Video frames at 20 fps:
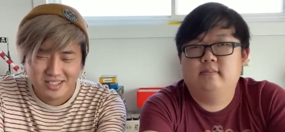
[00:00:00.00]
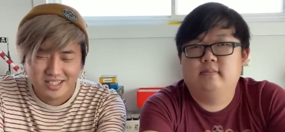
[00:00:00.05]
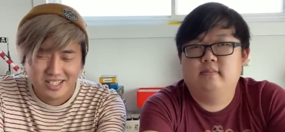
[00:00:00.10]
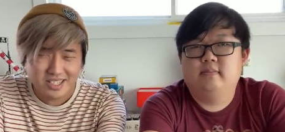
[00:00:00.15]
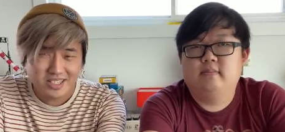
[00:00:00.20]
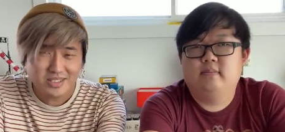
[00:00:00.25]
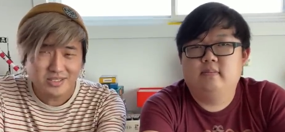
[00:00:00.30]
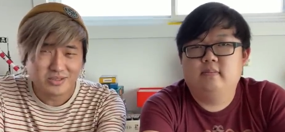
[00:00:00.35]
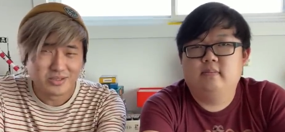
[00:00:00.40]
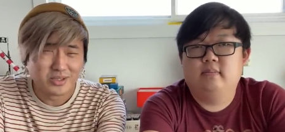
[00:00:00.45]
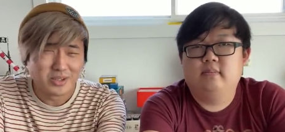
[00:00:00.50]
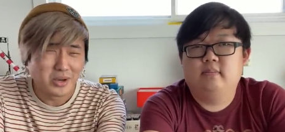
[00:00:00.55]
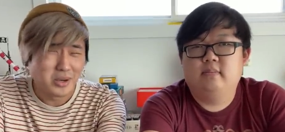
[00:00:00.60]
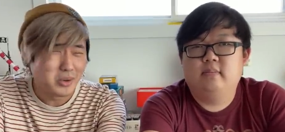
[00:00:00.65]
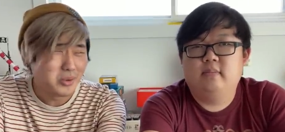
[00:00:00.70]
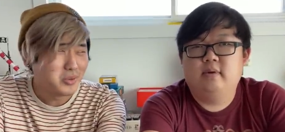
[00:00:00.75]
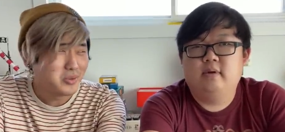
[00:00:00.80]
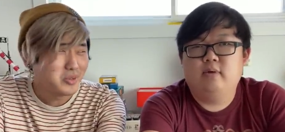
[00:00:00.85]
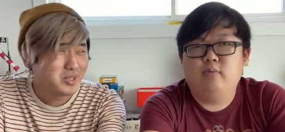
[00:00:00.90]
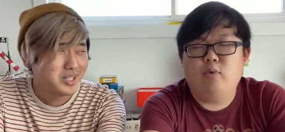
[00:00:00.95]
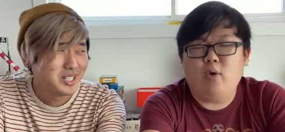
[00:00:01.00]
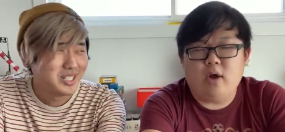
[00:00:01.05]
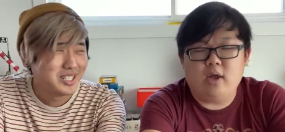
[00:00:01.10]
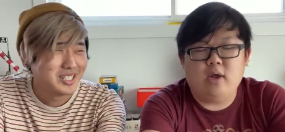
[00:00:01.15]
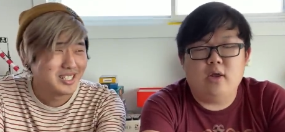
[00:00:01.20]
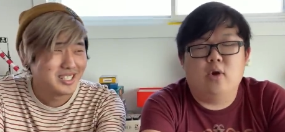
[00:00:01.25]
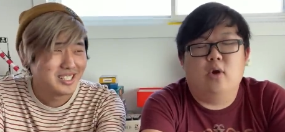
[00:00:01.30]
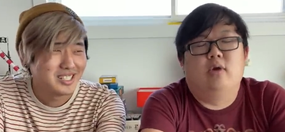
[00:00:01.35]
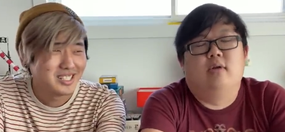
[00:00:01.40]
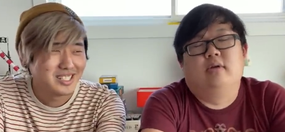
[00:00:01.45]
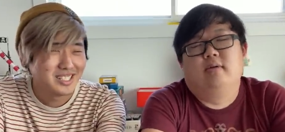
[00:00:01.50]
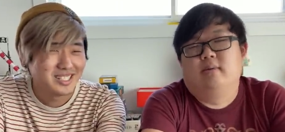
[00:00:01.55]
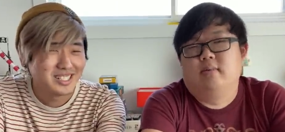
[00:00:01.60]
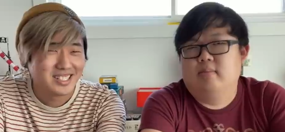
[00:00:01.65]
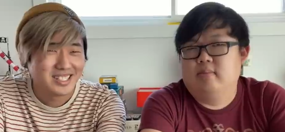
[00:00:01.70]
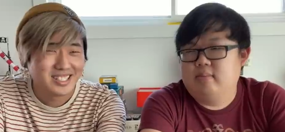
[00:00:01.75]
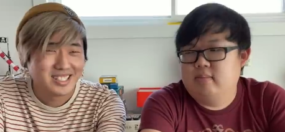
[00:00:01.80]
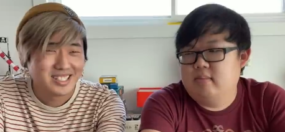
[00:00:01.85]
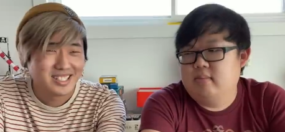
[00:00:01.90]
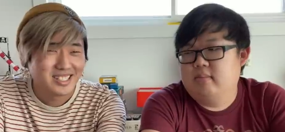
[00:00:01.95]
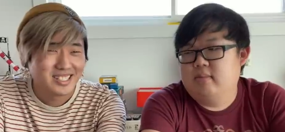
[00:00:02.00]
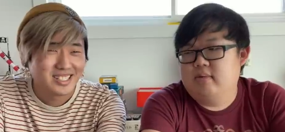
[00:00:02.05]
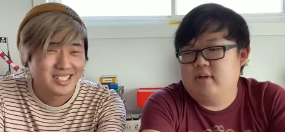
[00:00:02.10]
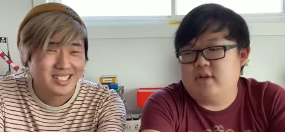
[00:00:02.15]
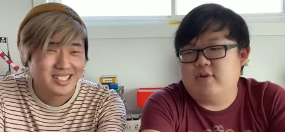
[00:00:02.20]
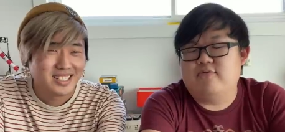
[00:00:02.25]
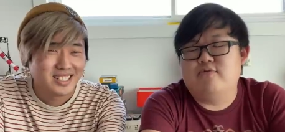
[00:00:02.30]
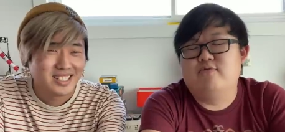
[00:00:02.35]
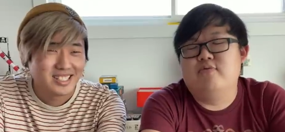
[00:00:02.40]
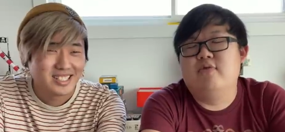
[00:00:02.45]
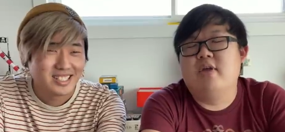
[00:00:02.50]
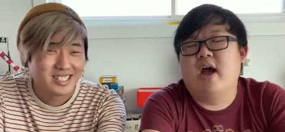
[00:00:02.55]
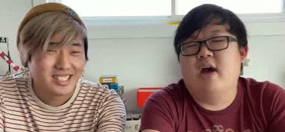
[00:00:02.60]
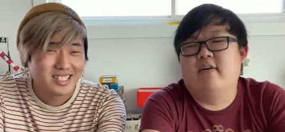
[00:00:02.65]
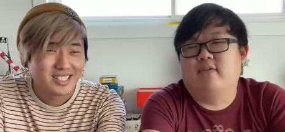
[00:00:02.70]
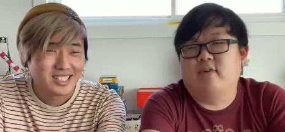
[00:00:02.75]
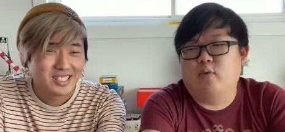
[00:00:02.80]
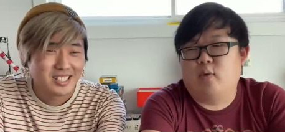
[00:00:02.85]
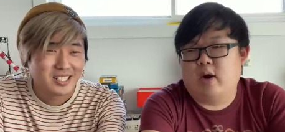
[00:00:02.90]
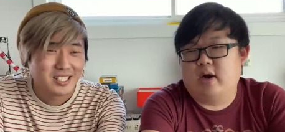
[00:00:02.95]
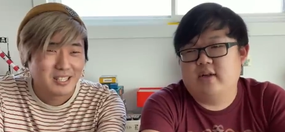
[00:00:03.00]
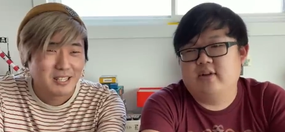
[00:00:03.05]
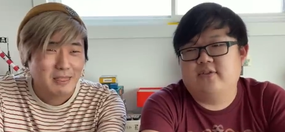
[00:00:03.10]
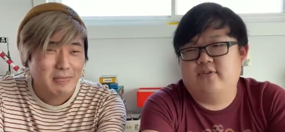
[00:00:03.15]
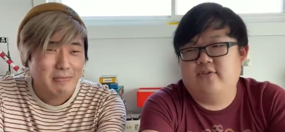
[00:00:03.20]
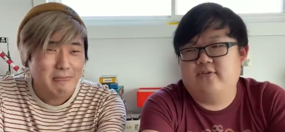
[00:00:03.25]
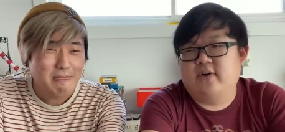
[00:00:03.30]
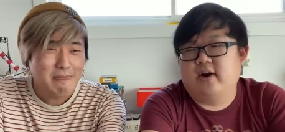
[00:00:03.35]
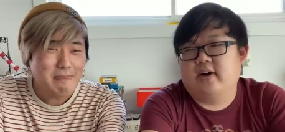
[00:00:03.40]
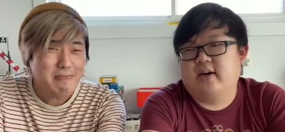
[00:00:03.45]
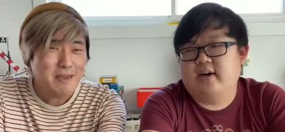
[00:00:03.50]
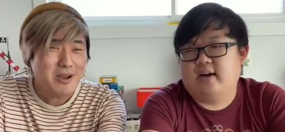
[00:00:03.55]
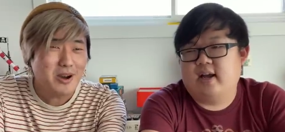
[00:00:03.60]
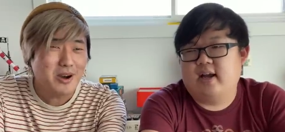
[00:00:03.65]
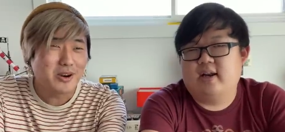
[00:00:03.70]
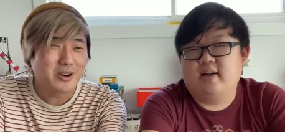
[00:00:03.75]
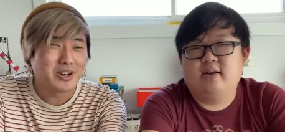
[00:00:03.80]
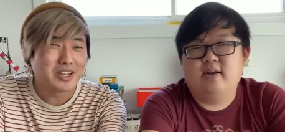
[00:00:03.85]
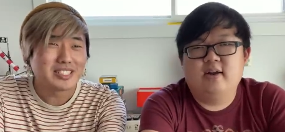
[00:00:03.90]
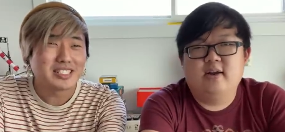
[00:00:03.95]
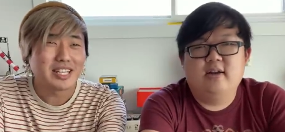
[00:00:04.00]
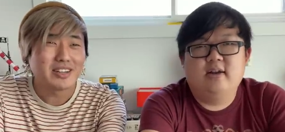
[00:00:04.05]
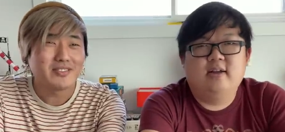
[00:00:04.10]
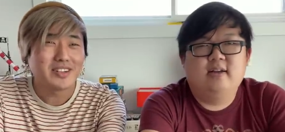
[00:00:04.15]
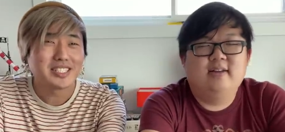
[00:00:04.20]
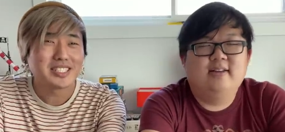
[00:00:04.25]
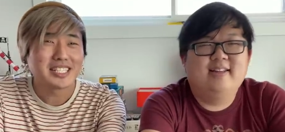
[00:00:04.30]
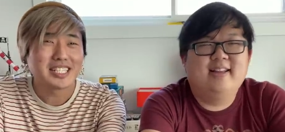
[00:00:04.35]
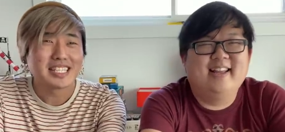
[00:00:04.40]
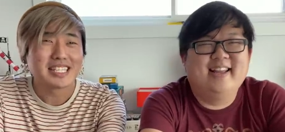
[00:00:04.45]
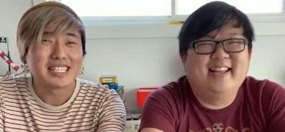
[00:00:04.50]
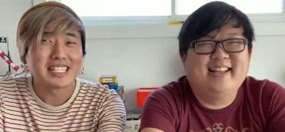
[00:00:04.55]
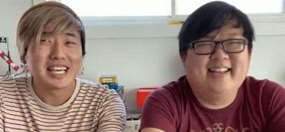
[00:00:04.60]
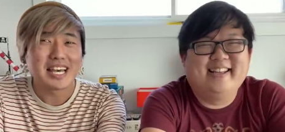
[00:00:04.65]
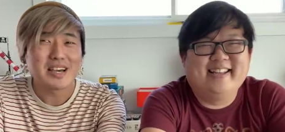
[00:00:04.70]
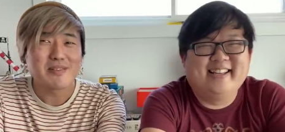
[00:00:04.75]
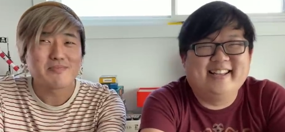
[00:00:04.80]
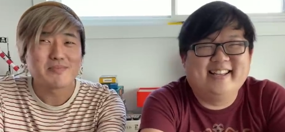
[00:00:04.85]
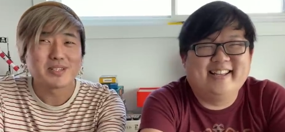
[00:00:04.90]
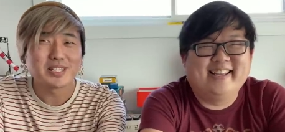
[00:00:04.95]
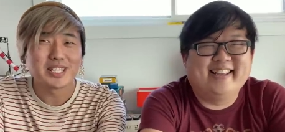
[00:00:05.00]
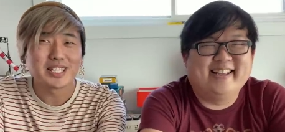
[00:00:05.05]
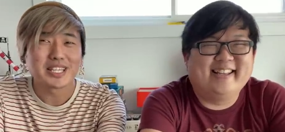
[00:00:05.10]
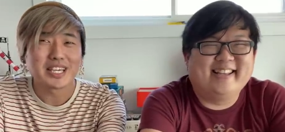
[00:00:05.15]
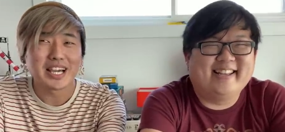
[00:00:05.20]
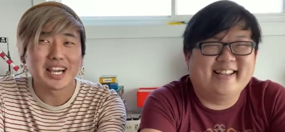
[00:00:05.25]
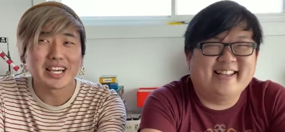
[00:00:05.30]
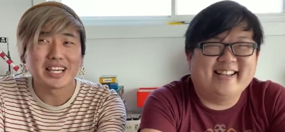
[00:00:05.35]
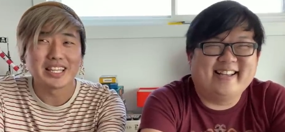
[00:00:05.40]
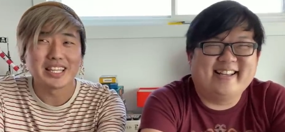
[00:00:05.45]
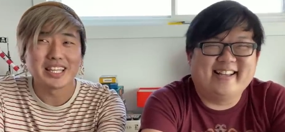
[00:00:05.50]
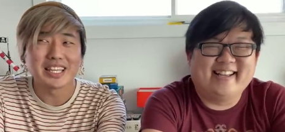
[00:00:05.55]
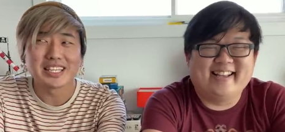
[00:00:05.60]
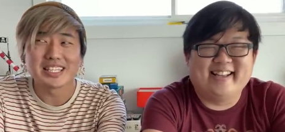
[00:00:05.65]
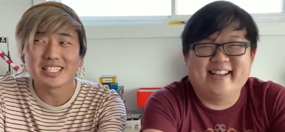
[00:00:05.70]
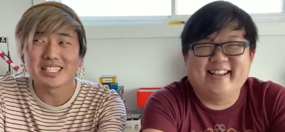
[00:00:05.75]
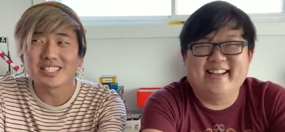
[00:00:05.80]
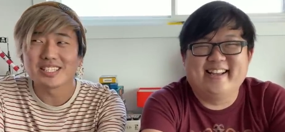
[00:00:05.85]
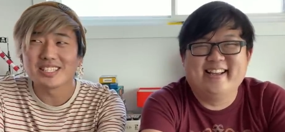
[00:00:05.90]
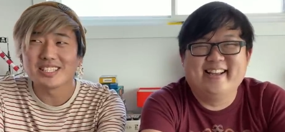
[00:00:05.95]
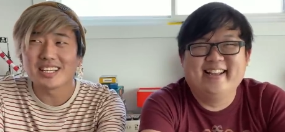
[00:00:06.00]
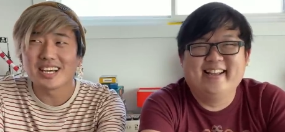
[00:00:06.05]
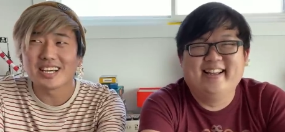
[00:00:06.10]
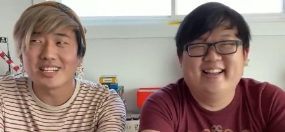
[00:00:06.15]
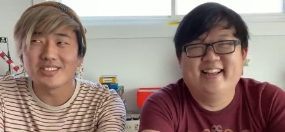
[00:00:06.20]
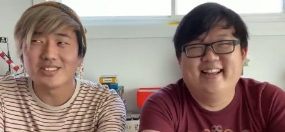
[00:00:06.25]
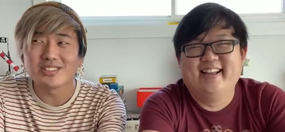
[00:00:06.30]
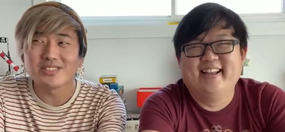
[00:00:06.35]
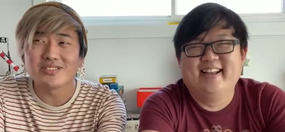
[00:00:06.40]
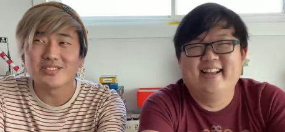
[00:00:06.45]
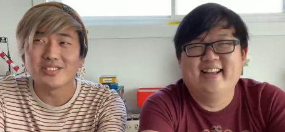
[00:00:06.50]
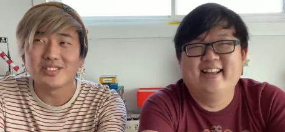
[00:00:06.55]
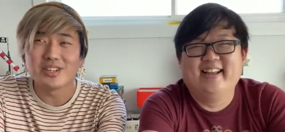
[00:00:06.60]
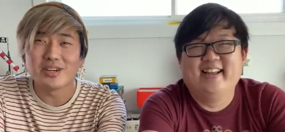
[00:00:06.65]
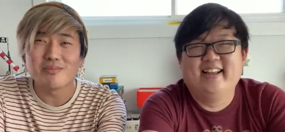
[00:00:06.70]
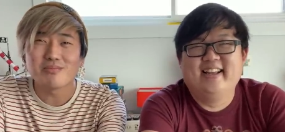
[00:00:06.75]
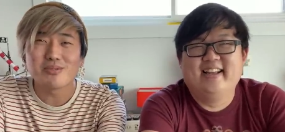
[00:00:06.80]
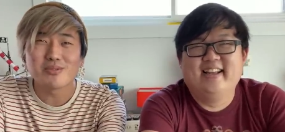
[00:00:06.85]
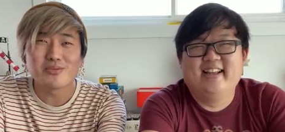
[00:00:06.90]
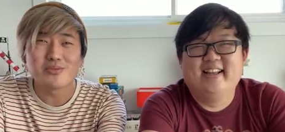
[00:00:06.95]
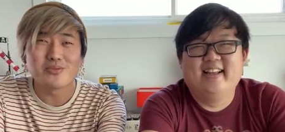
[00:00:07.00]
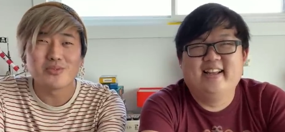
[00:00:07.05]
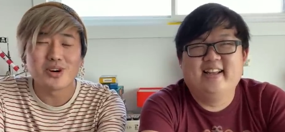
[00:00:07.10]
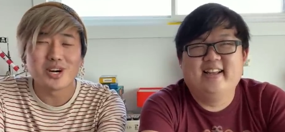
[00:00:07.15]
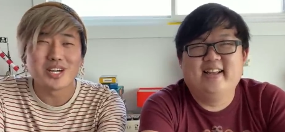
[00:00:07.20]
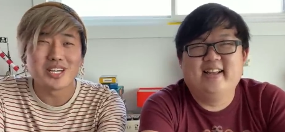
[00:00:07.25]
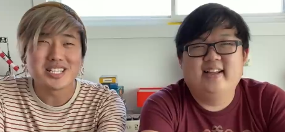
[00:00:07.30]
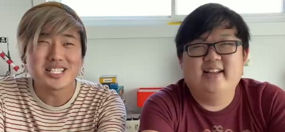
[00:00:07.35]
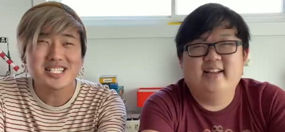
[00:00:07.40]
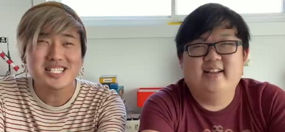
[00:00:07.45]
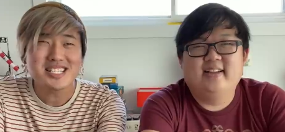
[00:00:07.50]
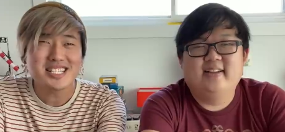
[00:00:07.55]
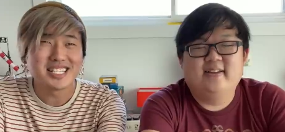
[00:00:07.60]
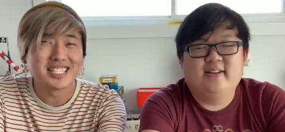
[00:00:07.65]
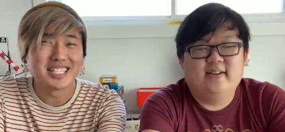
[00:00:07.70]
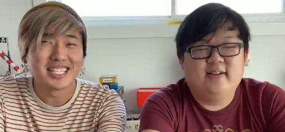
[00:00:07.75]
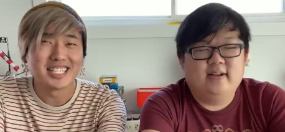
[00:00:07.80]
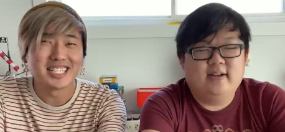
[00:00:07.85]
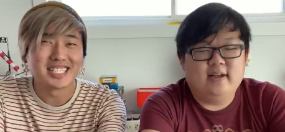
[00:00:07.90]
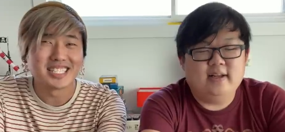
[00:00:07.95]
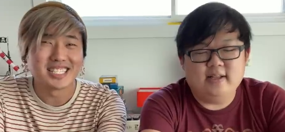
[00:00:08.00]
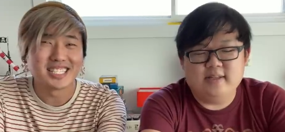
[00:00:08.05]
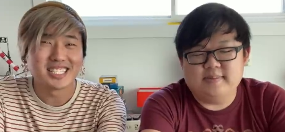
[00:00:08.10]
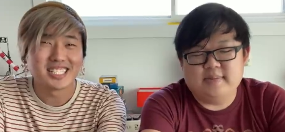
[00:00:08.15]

Speaker 1: don't know. What?
Speaker 2: You have never wanted to fuck. No,
Speaker 1: I'm not saying that. But like, like, I don't even number one. Like, has to